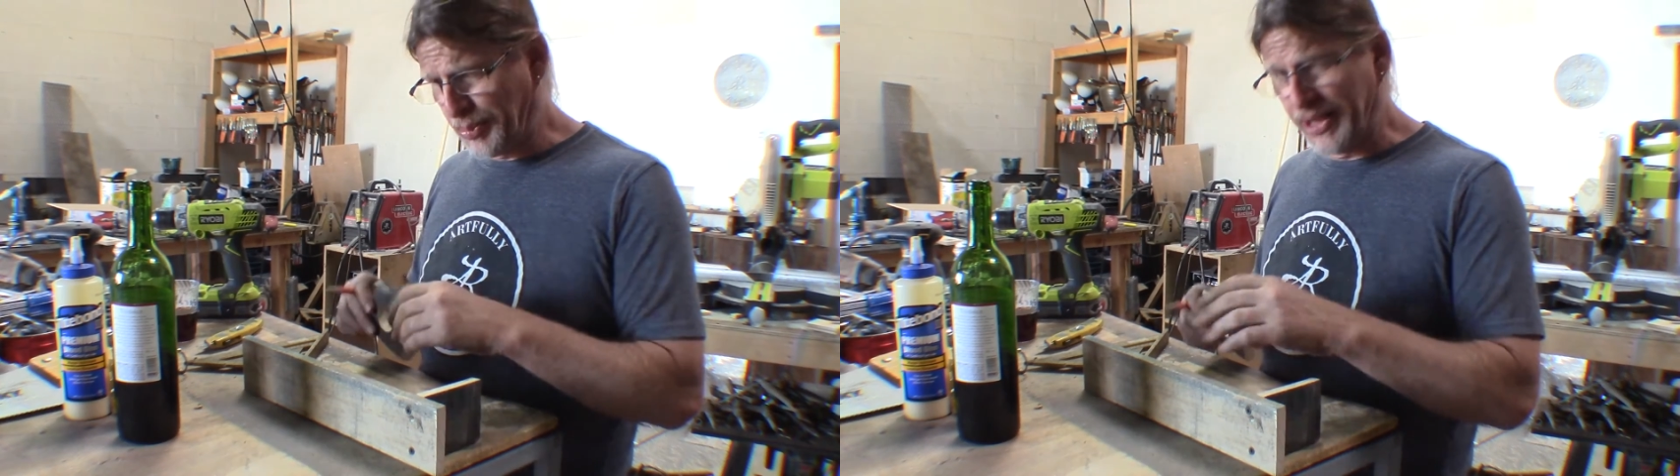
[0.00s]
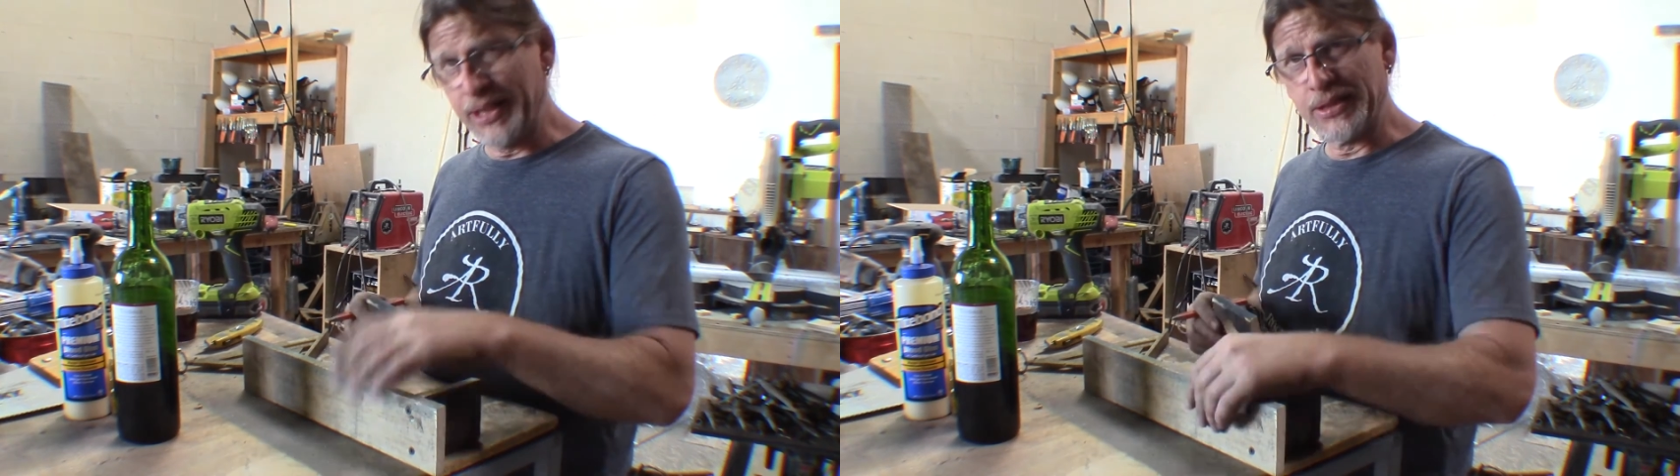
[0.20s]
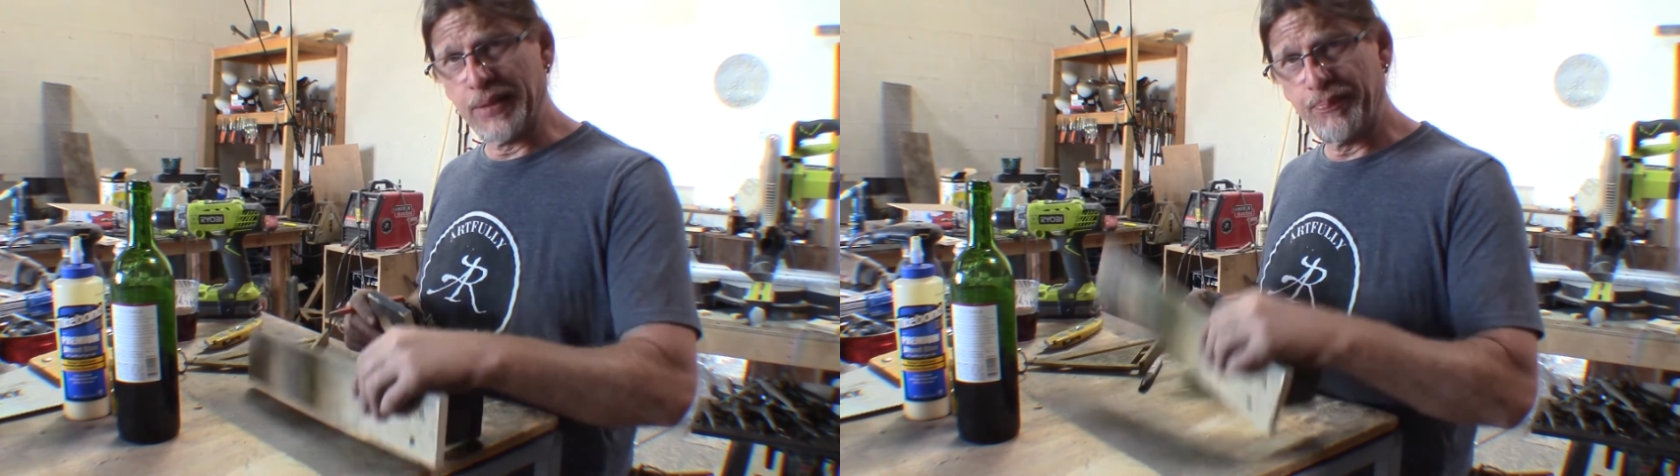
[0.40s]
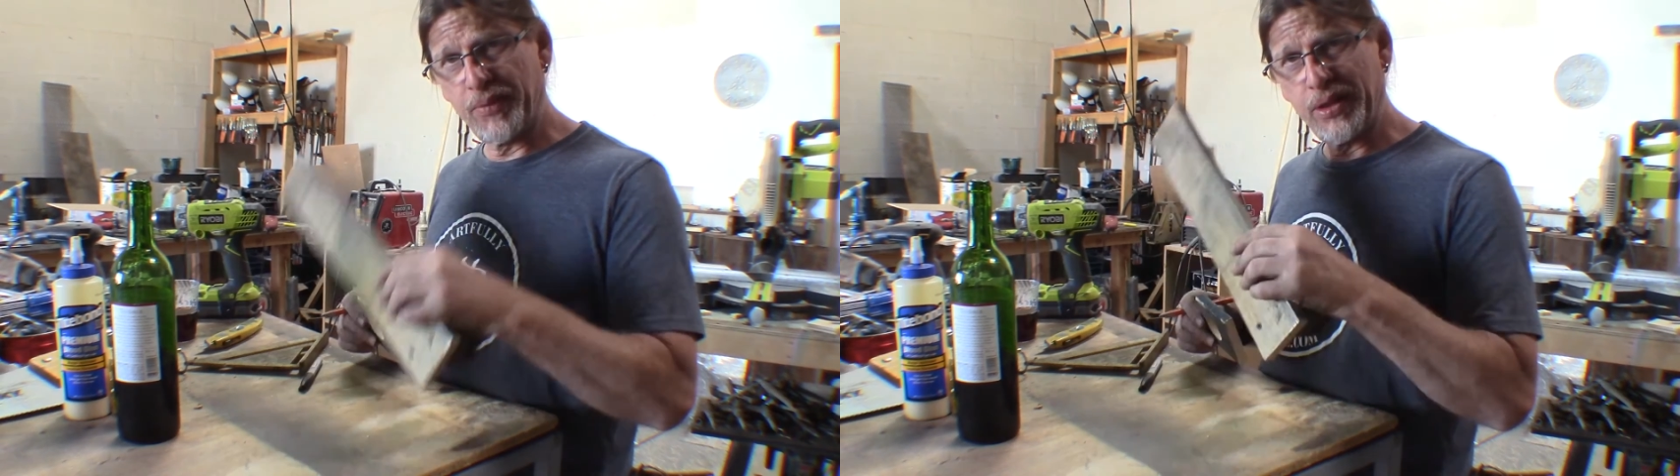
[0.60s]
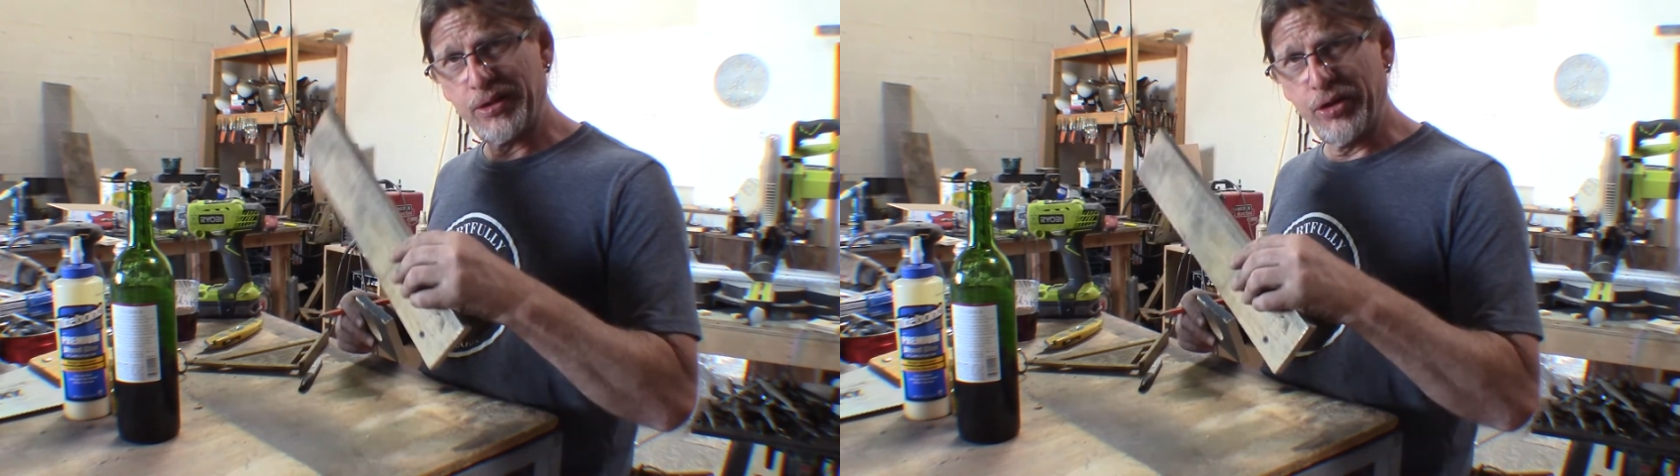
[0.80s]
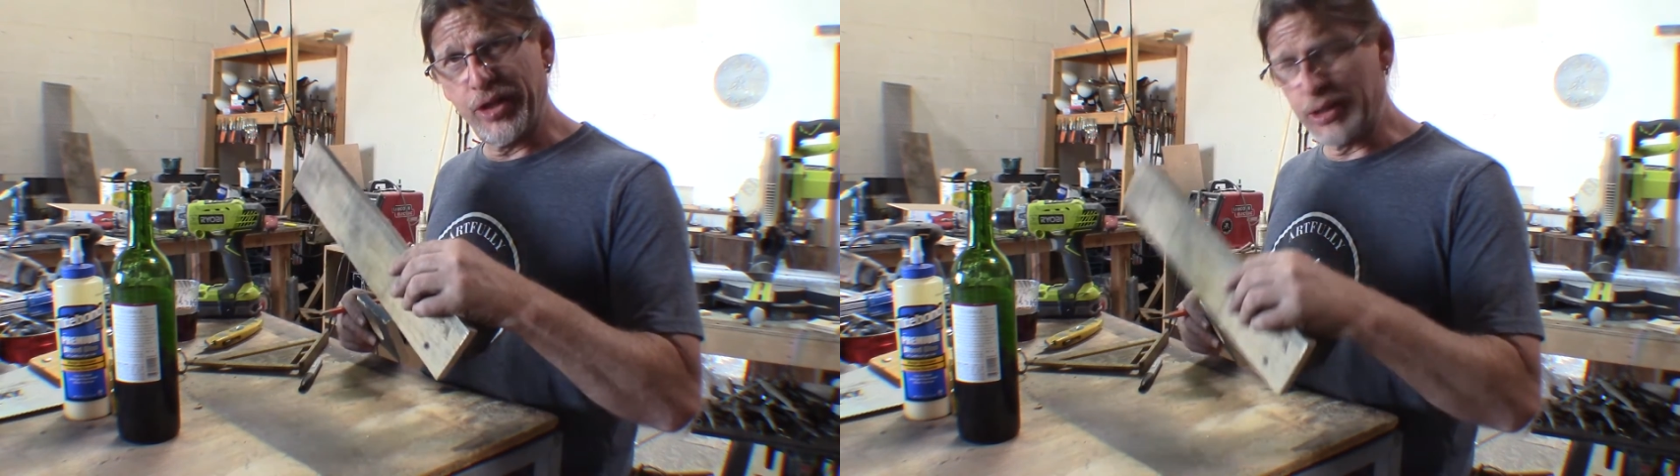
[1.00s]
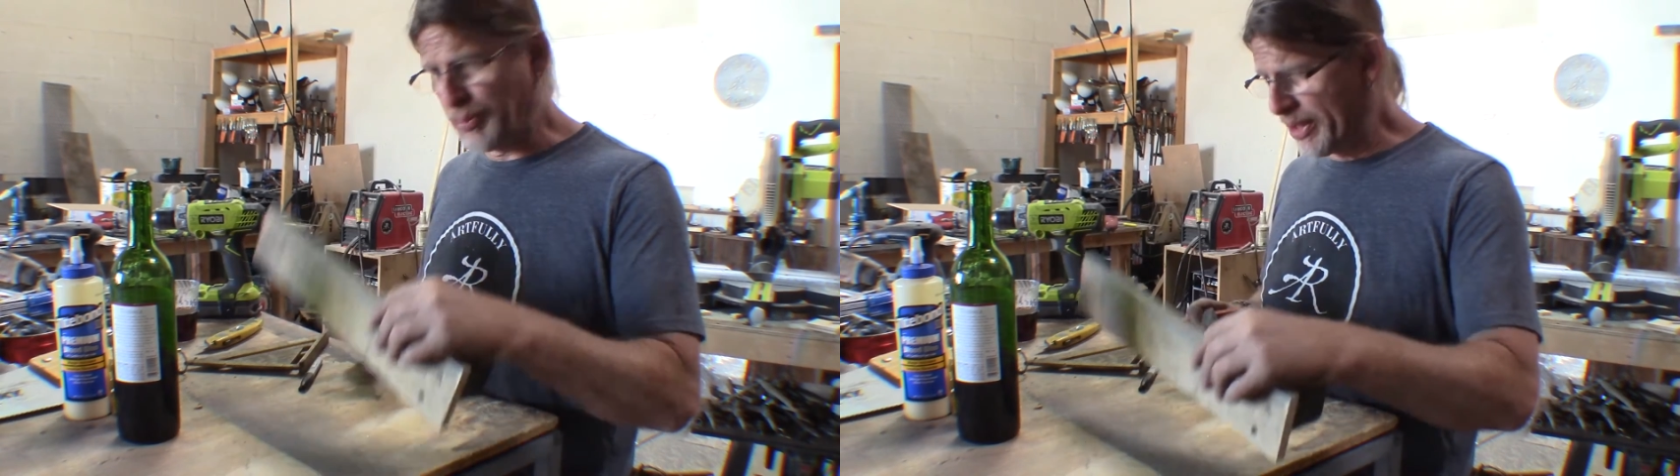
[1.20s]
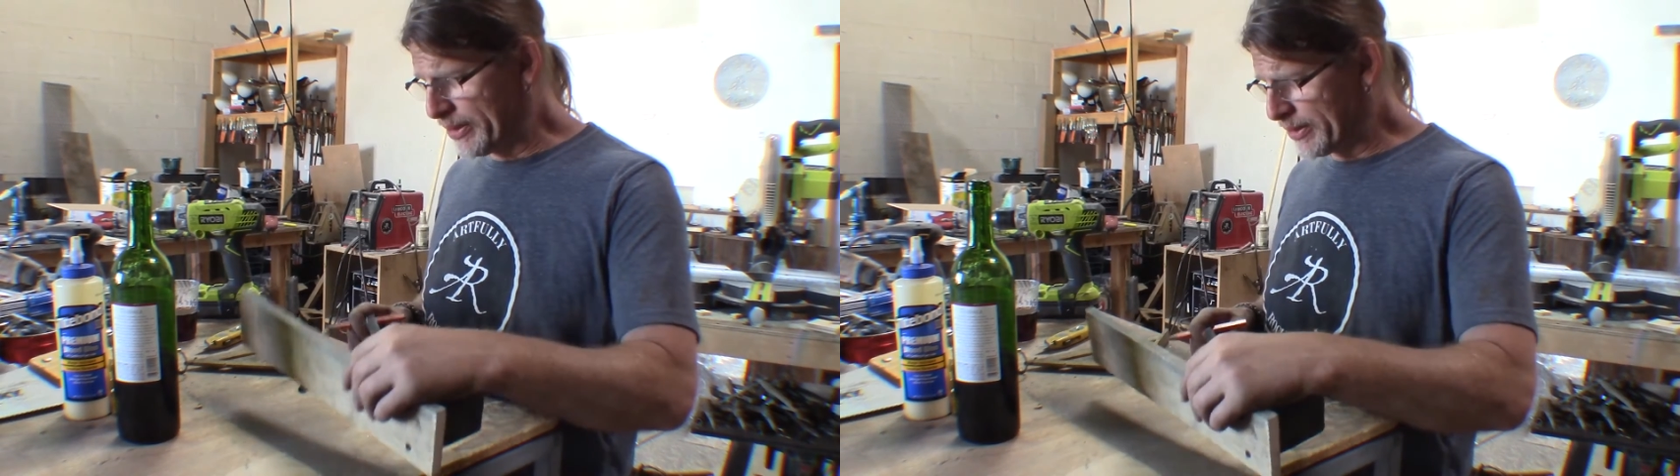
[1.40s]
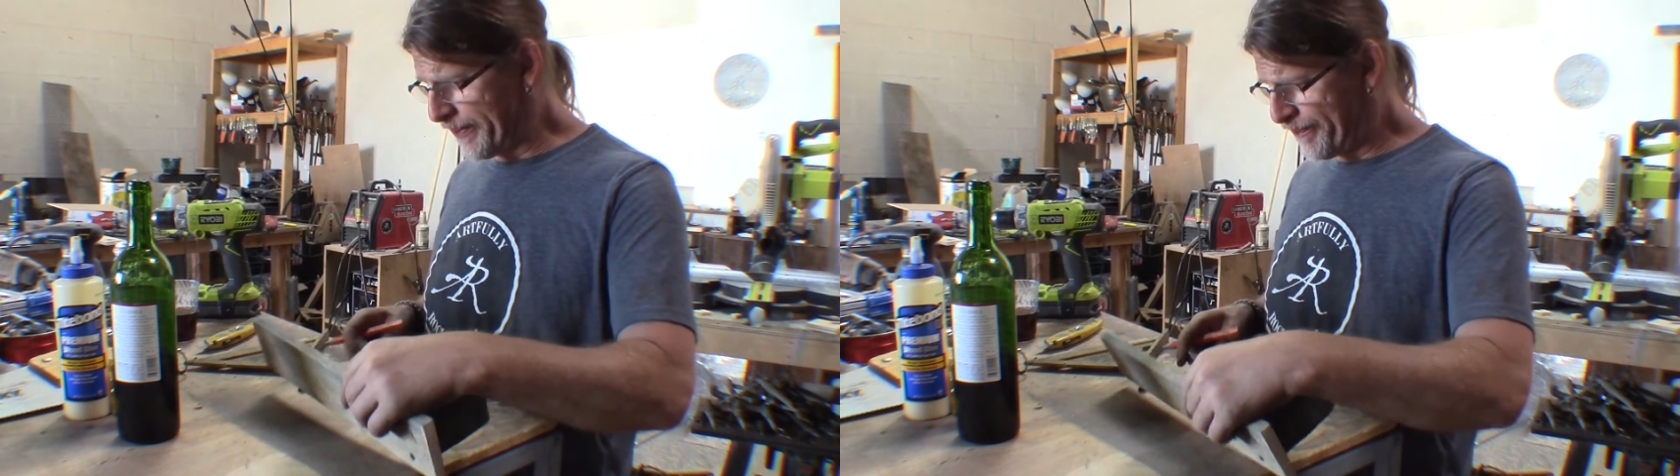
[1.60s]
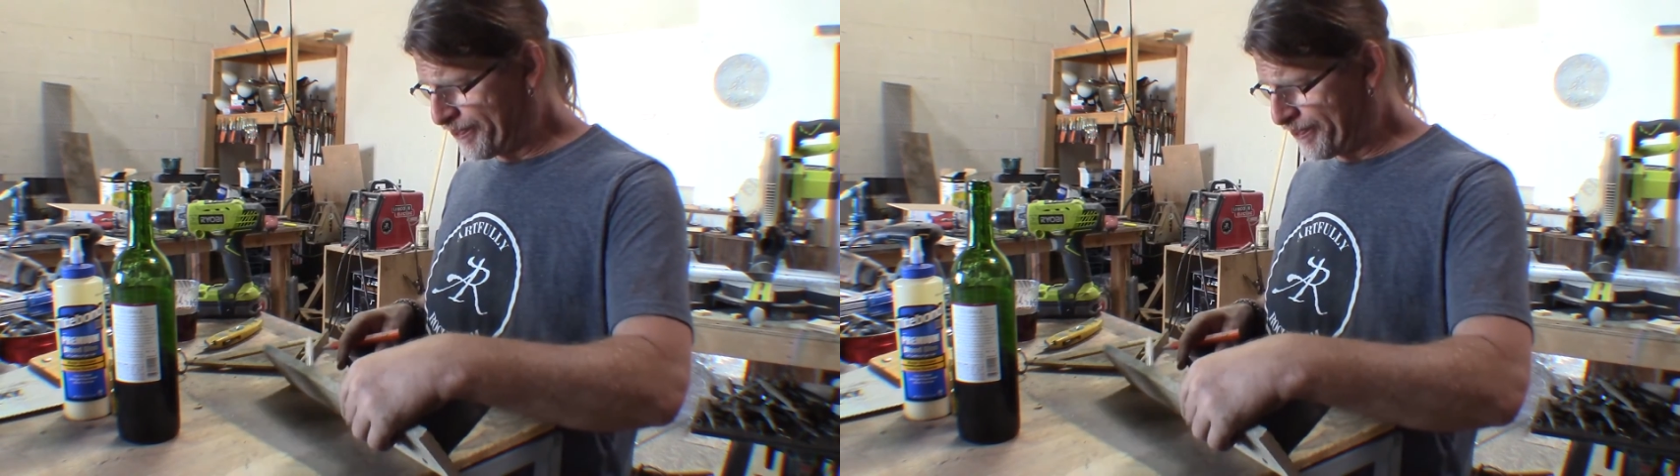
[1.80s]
piece to this piece.